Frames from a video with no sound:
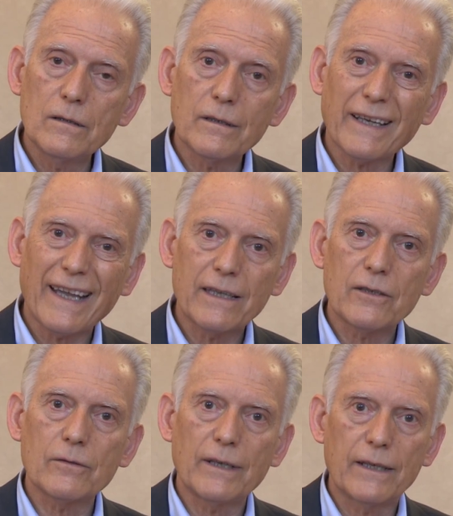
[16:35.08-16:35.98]

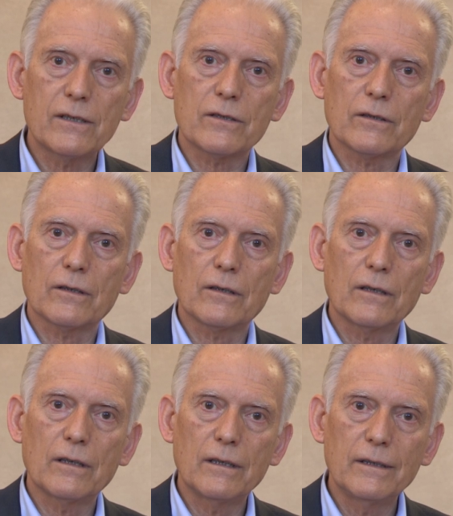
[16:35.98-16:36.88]

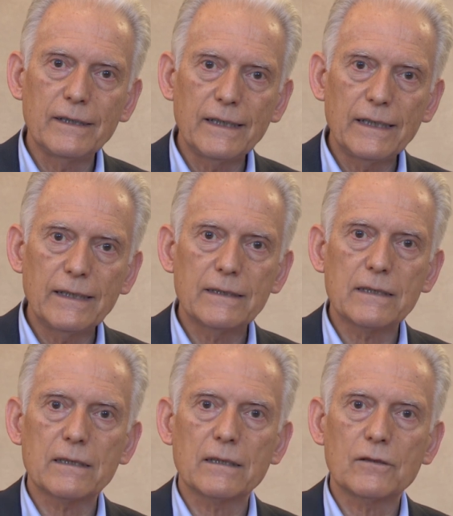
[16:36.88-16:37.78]
regulation
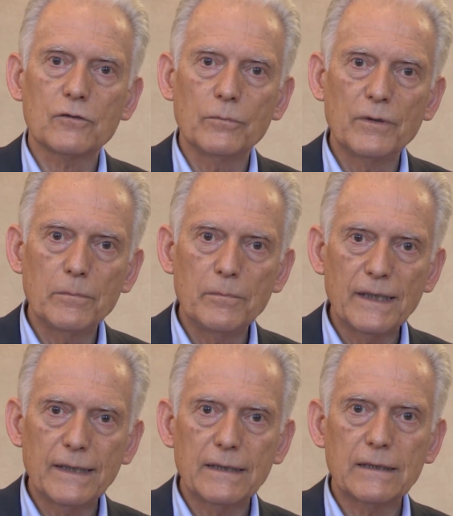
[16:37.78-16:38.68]
needs to be
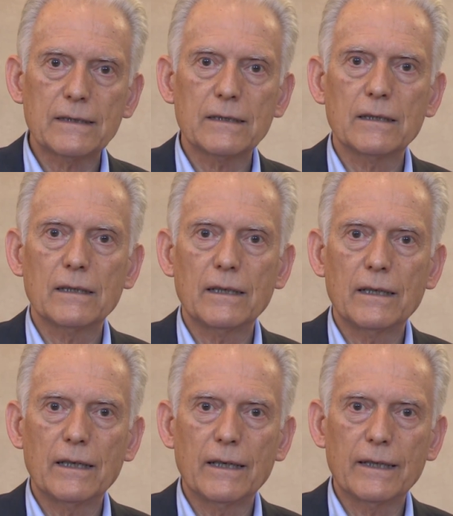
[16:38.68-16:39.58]
built
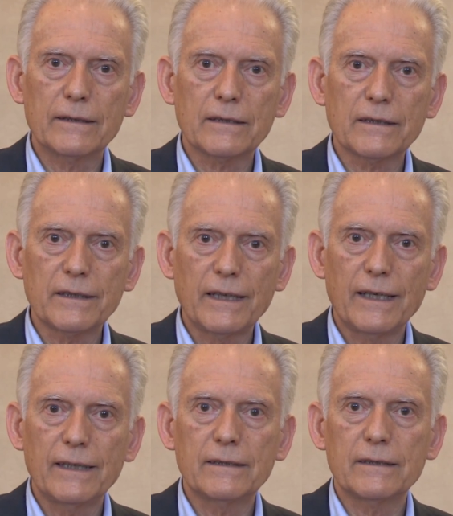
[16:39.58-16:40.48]
and
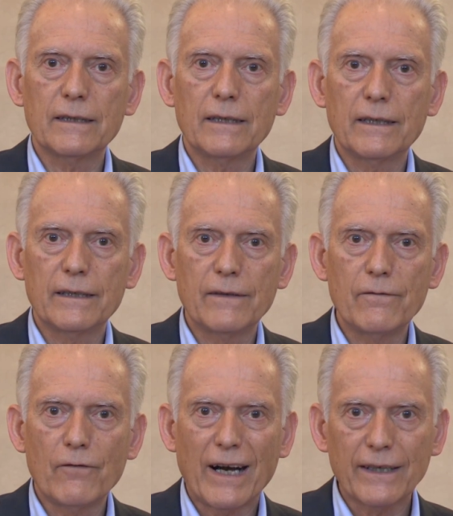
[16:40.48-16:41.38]
create an
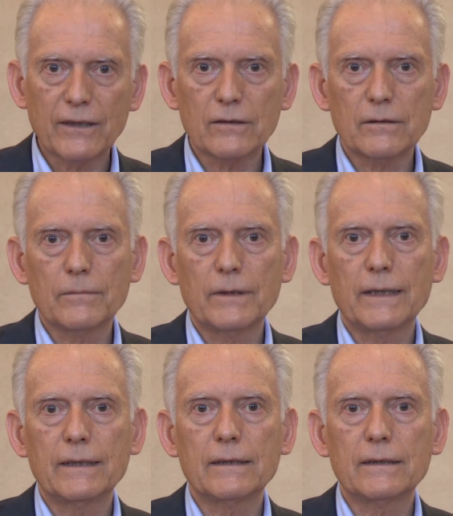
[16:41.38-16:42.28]

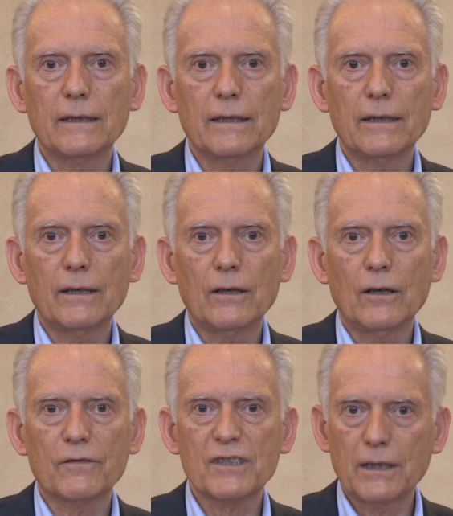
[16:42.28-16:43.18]
environment
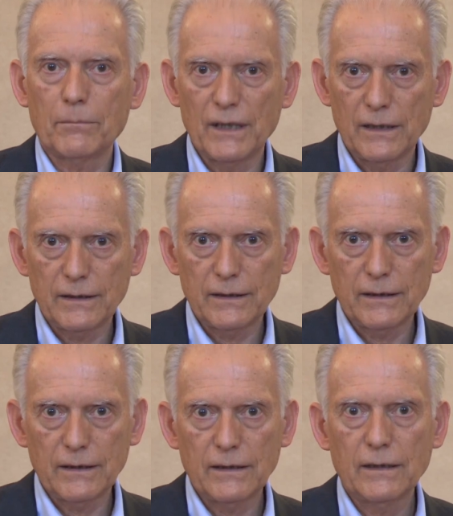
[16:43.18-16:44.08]
of
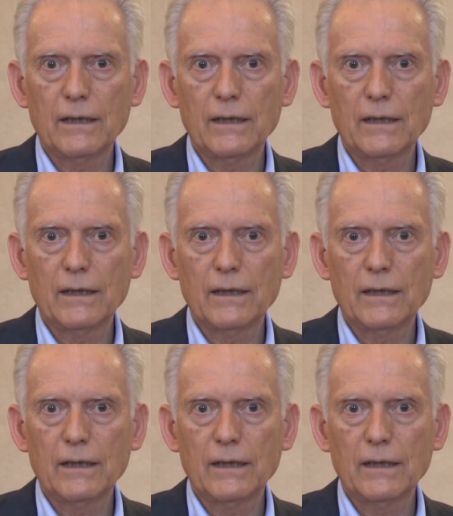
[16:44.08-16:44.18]
stability